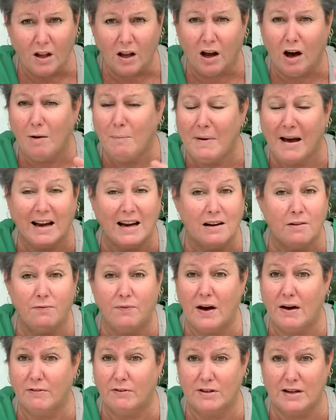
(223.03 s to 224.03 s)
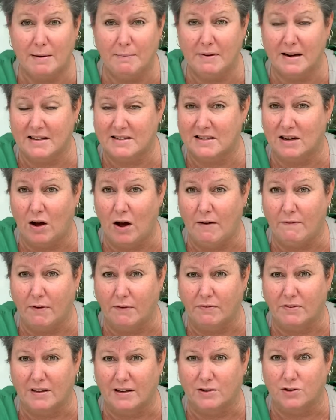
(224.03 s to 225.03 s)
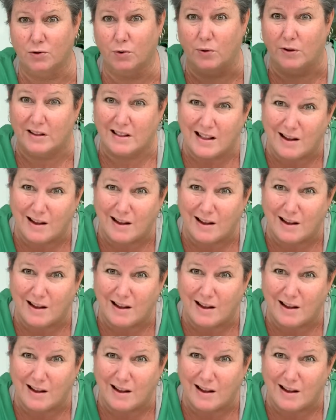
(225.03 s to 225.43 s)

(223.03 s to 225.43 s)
Come back in 5 or 10 minutes and I'll have everything sorted."